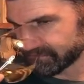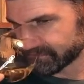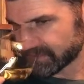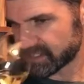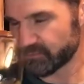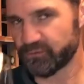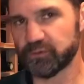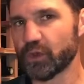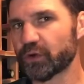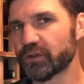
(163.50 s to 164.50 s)
Some
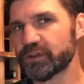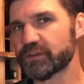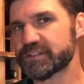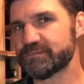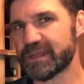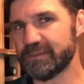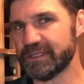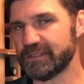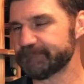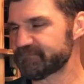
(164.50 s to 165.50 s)
floral notes,
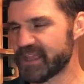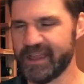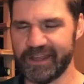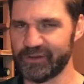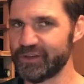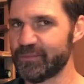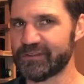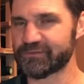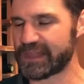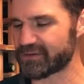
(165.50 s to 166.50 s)
maybe, I don't know my
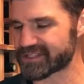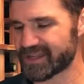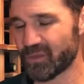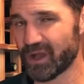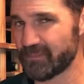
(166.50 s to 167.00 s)
flowers that well.